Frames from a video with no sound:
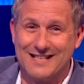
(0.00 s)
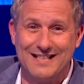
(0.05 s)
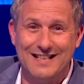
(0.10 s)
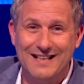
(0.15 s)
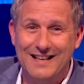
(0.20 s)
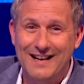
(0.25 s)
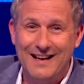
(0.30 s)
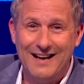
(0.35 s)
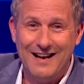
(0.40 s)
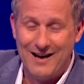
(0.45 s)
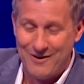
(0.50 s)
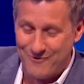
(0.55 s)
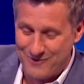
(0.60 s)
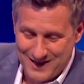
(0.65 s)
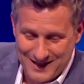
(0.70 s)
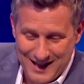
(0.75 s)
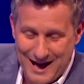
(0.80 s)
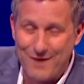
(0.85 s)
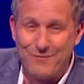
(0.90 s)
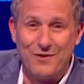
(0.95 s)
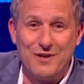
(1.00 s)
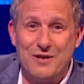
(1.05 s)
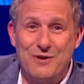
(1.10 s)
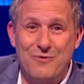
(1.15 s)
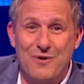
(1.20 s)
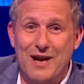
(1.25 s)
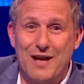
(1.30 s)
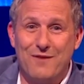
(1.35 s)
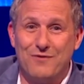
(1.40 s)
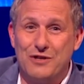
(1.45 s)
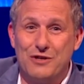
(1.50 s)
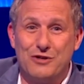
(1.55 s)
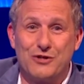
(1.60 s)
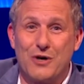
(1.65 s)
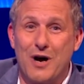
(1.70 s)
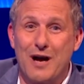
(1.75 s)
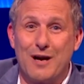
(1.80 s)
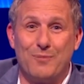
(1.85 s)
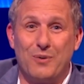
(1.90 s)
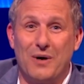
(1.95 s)
We laugh at you whenever you
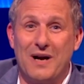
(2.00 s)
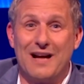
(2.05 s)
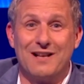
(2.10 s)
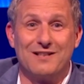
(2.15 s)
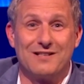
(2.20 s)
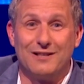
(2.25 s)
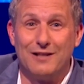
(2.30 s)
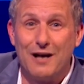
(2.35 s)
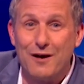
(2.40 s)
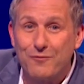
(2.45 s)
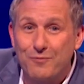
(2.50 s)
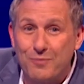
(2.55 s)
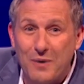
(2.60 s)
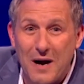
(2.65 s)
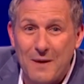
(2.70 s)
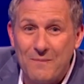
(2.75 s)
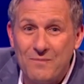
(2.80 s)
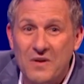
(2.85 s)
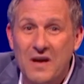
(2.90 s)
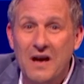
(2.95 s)
try to pronounce Loughborough.